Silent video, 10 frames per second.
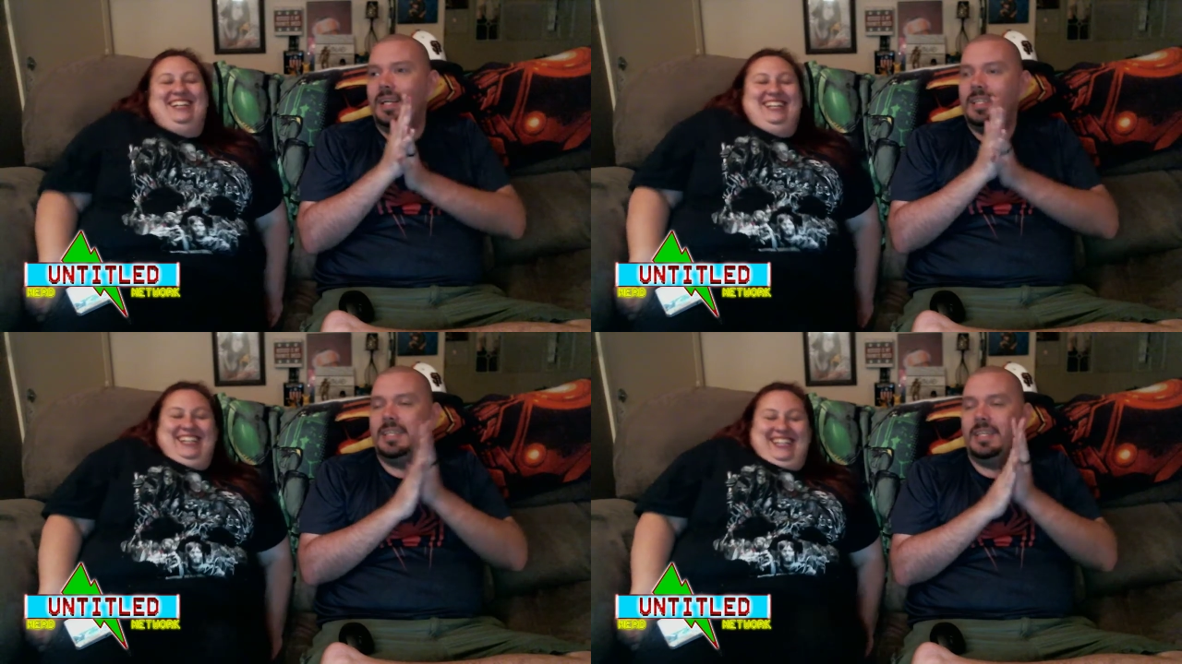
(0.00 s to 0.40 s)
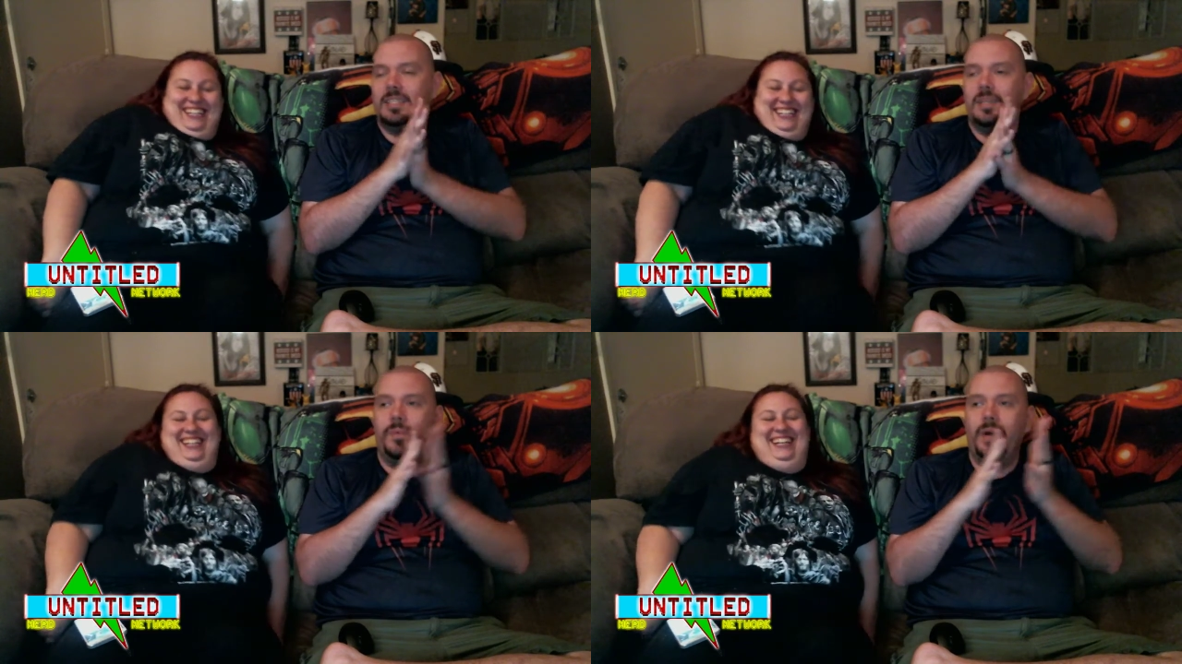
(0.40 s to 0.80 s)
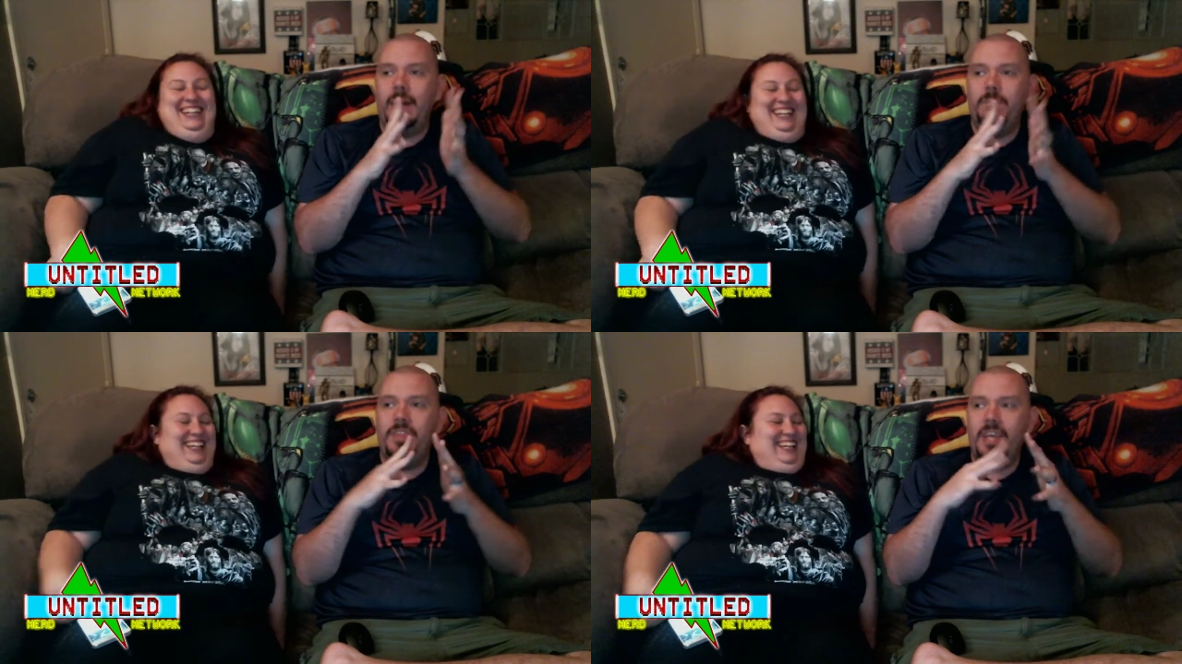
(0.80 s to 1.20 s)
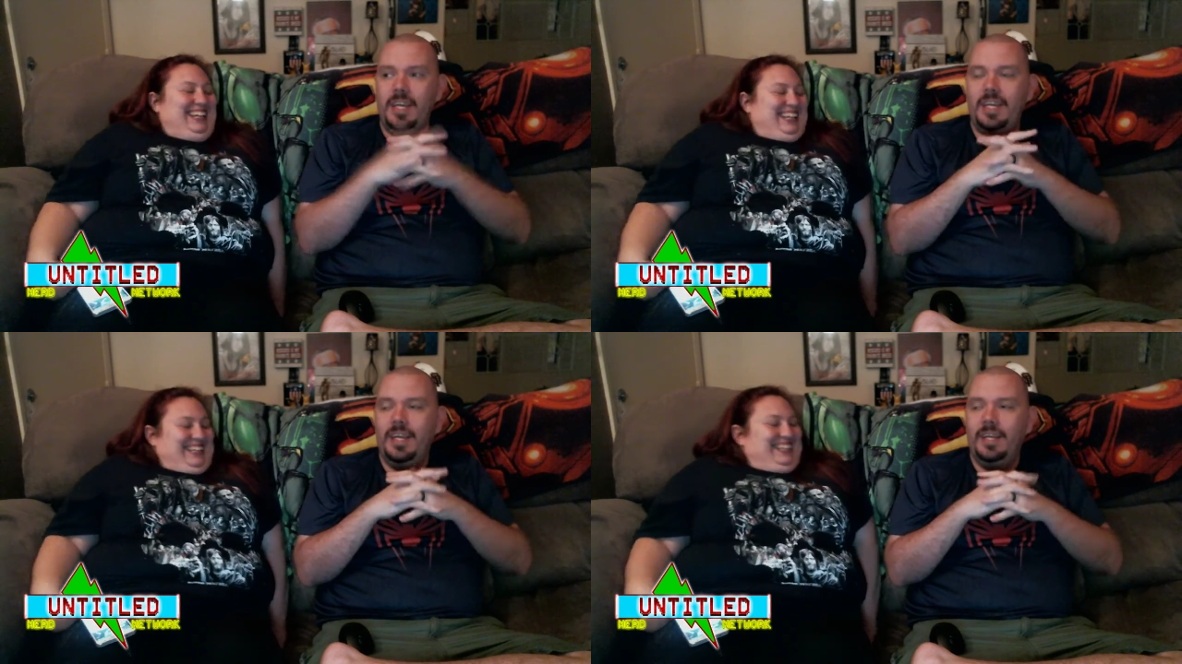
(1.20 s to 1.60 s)
Speaker 1: like seriously, what I'm
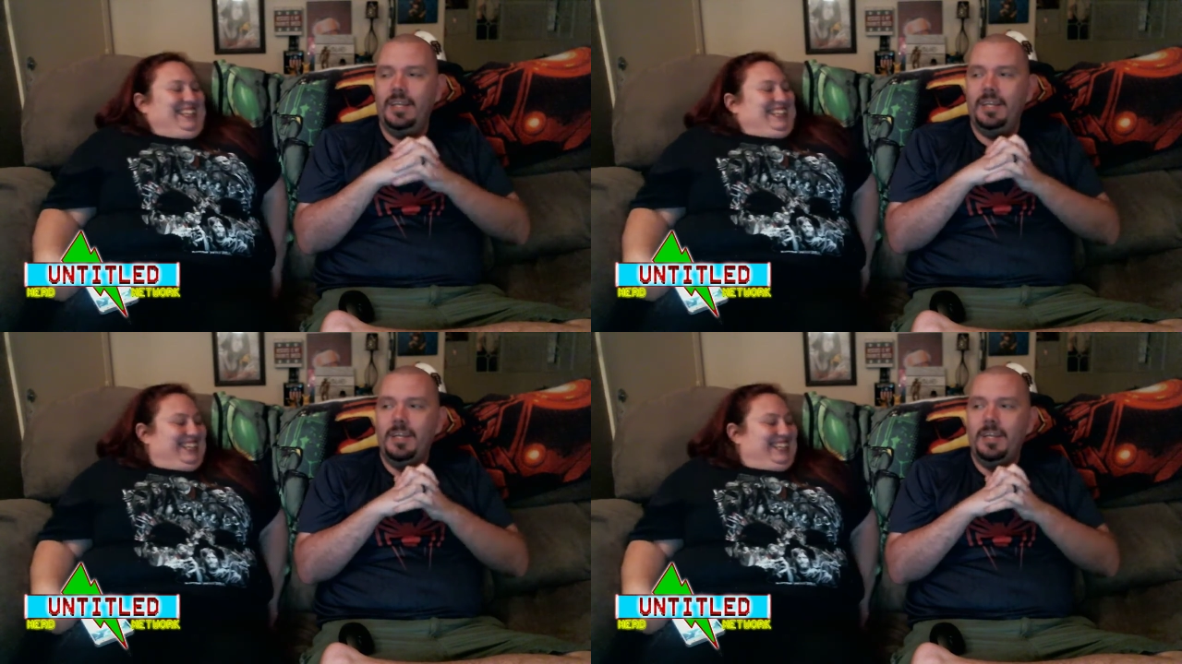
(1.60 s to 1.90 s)
thinking,